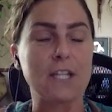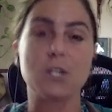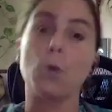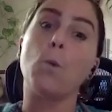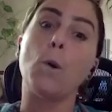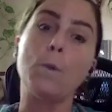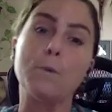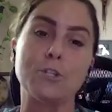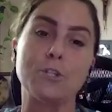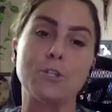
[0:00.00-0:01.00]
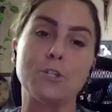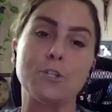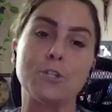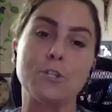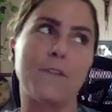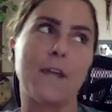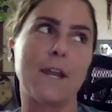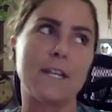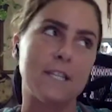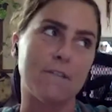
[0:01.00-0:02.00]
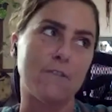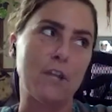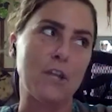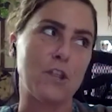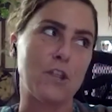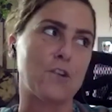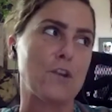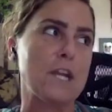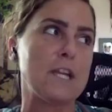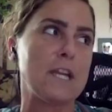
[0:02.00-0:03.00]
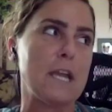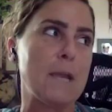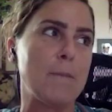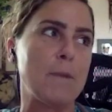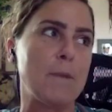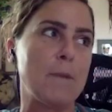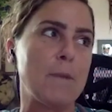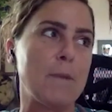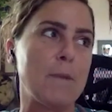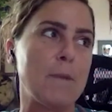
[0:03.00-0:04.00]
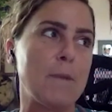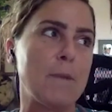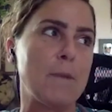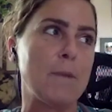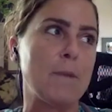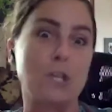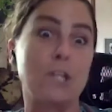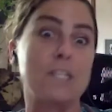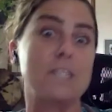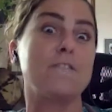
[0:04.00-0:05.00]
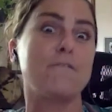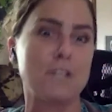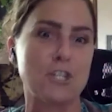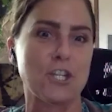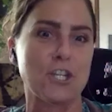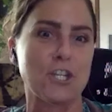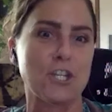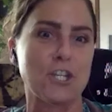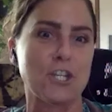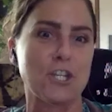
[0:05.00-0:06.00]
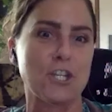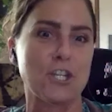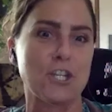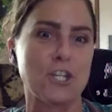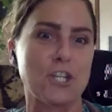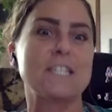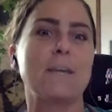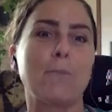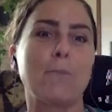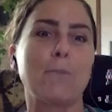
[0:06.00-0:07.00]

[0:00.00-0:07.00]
And so what we were just talking about, that idea of like 3D being this polarity where there's all this division and separation,